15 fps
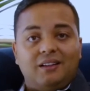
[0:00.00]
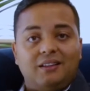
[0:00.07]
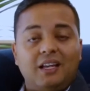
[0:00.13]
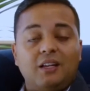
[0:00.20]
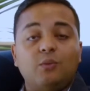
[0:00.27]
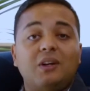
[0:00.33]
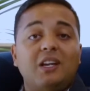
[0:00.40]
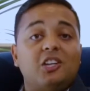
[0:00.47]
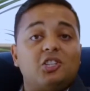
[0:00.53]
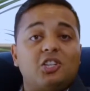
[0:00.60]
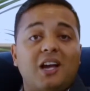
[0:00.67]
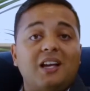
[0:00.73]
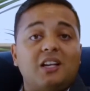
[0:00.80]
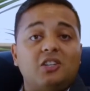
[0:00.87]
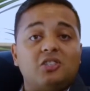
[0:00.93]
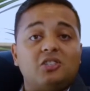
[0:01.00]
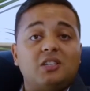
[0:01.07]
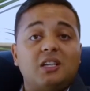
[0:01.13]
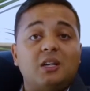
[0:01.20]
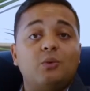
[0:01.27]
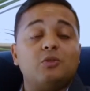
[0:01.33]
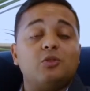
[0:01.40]
Then when he changed,
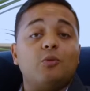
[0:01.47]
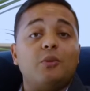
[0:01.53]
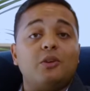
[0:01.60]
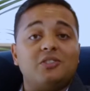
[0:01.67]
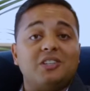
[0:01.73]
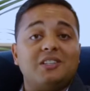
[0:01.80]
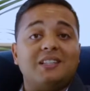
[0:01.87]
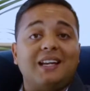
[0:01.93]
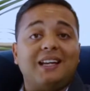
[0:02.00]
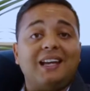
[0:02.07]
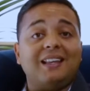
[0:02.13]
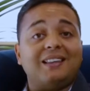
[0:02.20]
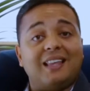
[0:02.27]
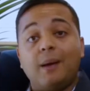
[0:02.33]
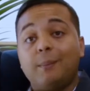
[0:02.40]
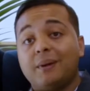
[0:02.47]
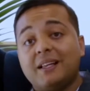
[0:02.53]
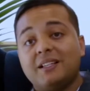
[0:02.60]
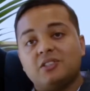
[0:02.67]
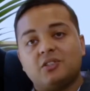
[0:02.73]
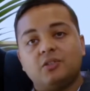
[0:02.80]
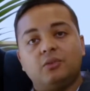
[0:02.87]
he was almost a decade at that
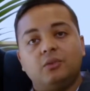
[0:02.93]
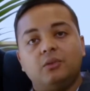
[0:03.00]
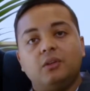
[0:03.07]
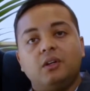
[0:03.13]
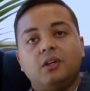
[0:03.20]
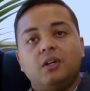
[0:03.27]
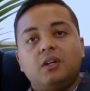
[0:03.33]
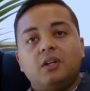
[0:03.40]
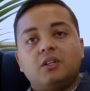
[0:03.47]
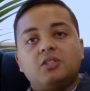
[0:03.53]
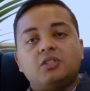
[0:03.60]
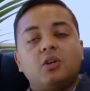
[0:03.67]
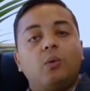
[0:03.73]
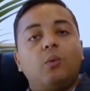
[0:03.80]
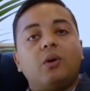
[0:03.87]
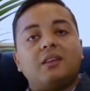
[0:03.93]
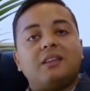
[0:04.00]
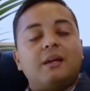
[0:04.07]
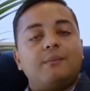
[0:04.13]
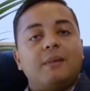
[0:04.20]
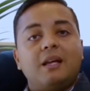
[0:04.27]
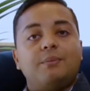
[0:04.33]
place too. So what did
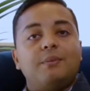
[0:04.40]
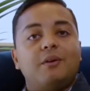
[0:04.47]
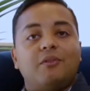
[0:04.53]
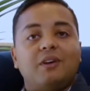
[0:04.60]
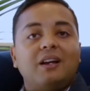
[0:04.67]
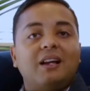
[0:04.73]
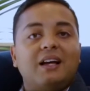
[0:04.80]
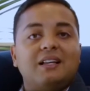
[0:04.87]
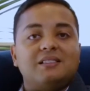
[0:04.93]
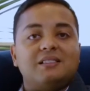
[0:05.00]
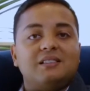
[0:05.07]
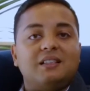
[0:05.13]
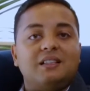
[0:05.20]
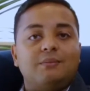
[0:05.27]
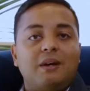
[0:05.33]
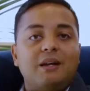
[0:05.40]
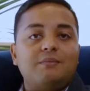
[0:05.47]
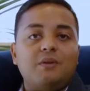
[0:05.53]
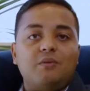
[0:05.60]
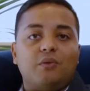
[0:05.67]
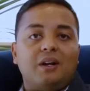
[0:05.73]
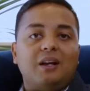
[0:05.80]
that make me realize? It made
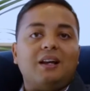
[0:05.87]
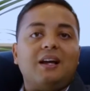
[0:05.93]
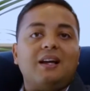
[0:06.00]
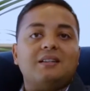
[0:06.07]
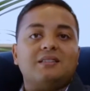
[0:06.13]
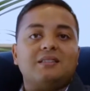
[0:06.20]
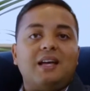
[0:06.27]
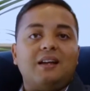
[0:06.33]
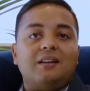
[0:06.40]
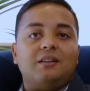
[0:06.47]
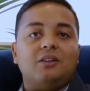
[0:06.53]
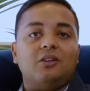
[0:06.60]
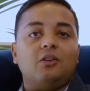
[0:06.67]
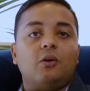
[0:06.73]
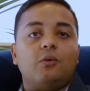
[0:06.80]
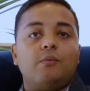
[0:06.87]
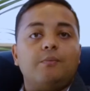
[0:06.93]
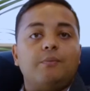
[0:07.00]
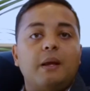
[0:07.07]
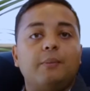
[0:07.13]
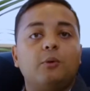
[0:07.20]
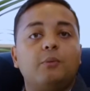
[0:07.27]
me realize that, you know,
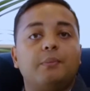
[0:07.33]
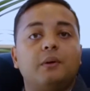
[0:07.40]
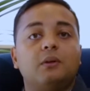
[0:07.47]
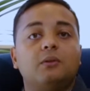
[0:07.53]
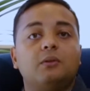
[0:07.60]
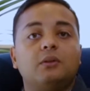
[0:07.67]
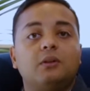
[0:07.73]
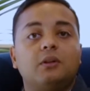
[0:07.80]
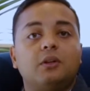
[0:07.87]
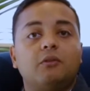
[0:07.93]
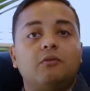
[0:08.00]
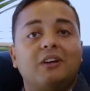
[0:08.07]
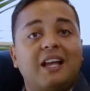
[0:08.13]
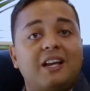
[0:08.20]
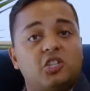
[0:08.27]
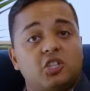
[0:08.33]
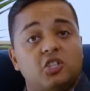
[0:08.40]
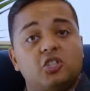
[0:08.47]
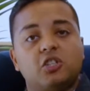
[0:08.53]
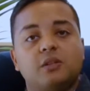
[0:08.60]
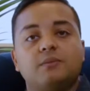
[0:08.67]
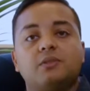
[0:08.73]
people build
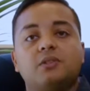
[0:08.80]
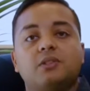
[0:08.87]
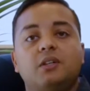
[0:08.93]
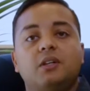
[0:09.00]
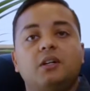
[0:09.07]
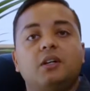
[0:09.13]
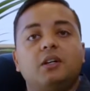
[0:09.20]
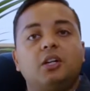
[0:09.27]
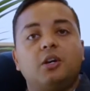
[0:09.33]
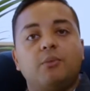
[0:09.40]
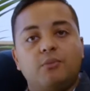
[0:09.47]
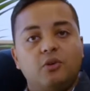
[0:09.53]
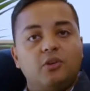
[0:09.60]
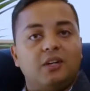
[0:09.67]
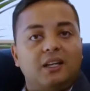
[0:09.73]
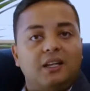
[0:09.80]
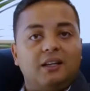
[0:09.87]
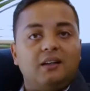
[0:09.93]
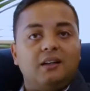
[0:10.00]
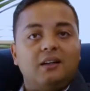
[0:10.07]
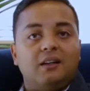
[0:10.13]
relationships, community,